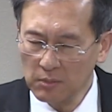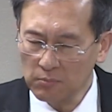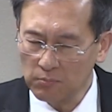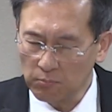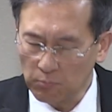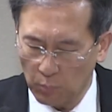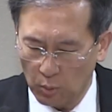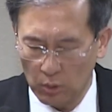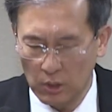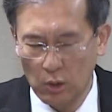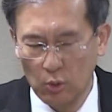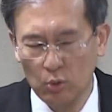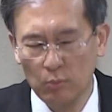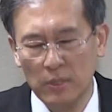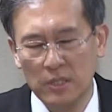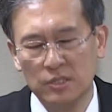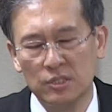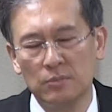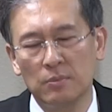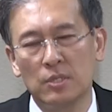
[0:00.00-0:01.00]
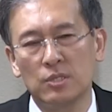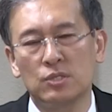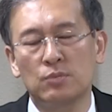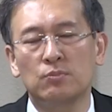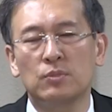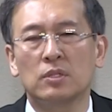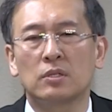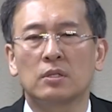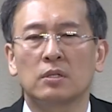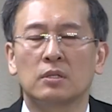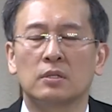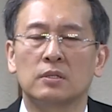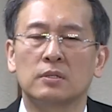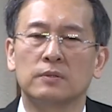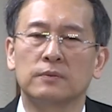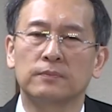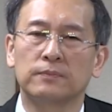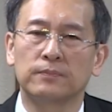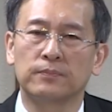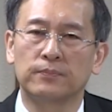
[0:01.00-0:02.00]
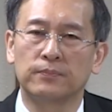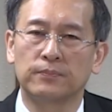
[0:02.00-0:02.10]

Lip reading: And then what did God say?